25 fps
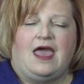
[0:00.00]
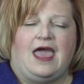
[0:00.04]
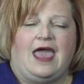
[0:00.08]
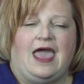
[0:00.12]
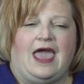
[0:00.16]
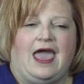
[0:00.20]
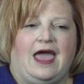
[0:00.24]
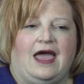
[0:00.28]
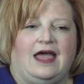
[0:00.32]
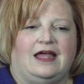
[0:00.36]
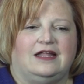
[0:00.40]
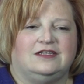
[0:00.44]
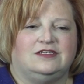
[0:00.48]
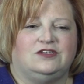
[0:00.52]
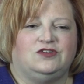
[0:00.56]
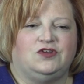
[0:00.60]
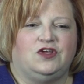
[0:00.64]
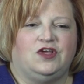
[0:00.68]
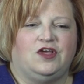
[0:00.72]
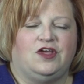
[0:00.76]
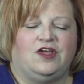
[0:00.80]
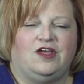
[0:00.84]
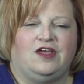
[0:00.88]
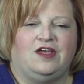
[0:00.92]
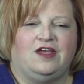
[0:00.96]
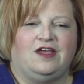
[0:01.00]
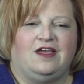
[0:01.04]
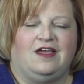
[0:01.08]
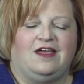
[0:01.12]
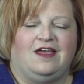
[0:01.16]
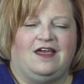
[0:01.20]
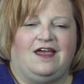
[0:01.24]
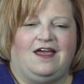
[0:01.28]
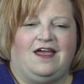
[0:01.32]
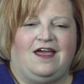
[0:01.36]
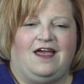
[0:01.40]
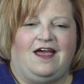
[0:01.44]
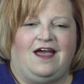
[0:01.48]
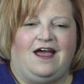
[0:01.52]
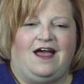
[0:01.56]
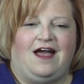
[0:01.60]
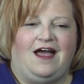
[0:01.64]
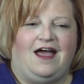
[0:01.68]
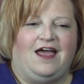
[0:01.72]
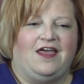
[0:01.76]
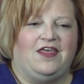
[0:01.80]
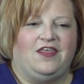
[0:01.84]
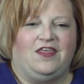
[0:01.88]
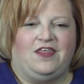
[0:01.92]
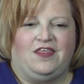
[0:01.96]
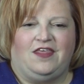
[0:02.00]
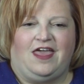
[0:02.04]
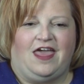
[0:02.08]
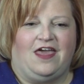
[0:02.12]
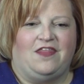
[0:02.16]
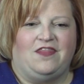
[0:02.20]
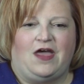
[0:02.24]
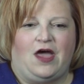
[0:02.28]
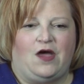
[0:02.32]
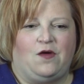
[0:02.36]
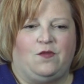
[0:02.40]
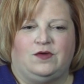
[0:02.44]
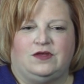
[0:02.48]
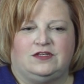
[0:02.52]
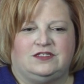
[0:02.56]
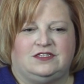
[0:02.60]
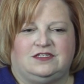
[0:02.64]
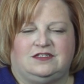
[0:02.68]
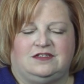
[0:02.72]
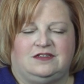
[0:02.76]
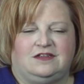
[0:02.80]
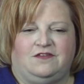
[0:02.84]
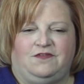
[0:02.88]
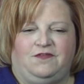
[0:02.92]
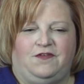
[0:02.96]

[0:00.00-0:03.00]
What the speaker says: And that was